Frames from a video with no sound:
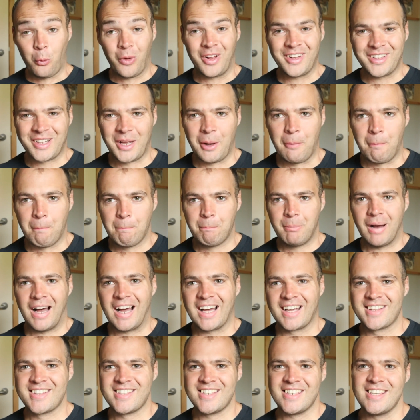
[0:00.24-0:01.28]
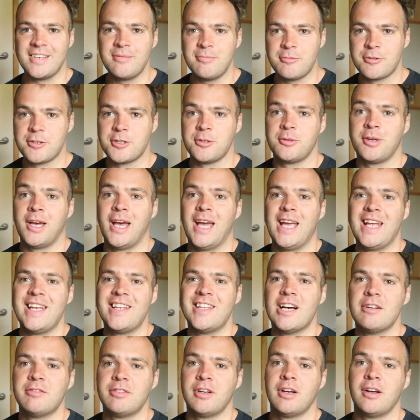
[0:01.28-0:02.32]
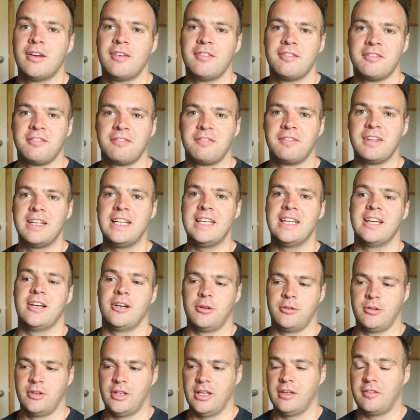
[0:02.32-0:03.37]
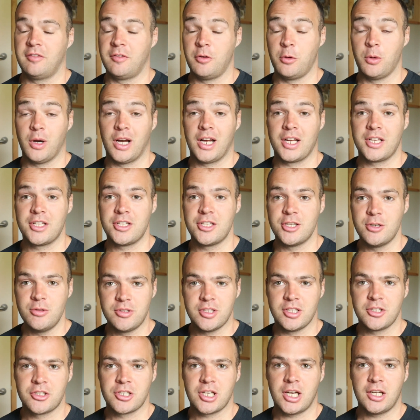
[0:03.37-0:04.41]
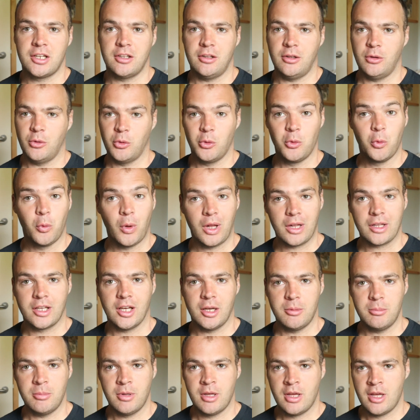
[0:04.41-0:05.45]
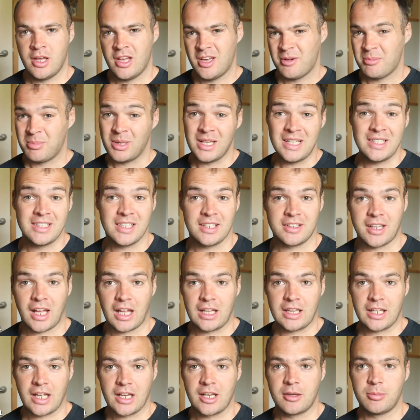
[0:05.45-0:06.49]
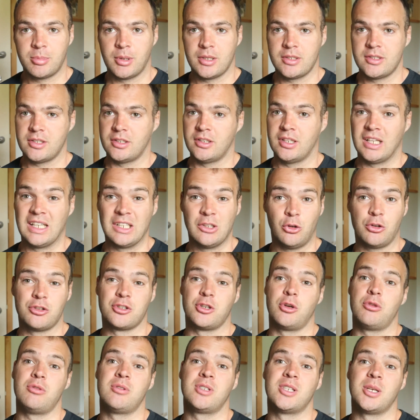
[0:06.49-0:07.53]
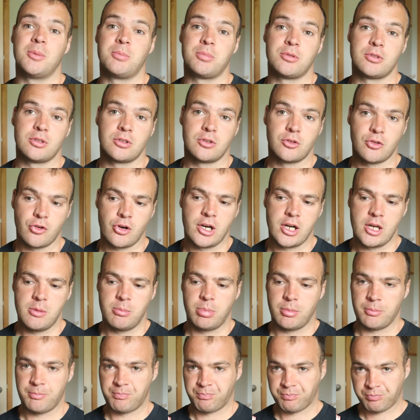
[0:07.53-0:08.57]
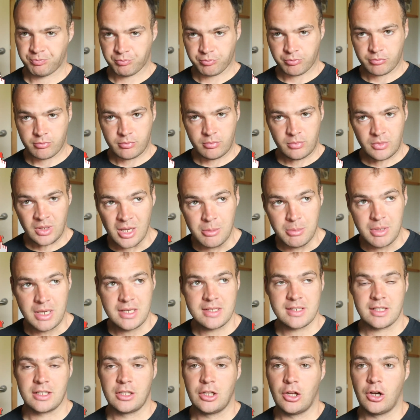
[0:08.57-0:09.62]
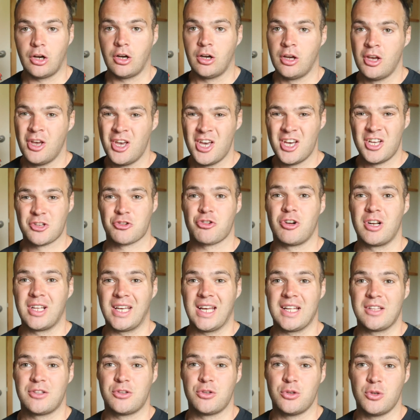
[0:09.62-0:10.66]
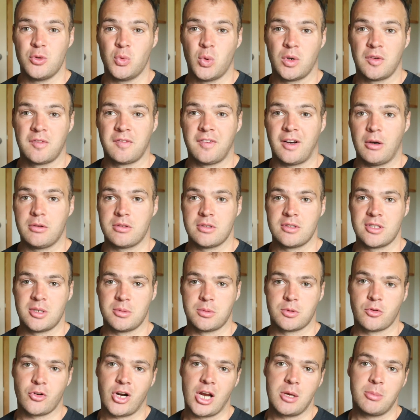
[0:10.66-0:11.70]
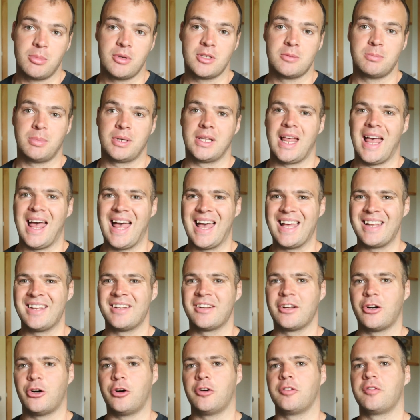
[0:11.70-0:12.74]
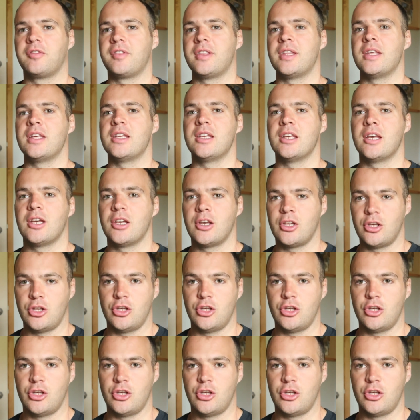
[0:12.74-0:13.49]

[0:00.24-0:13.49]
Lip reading: Welcome back, team, to another video. If you are new to the channel, welcome. Please hit that like button and also subscribe. It means a lot. Trying to get to 1,000 subscribers by the end of the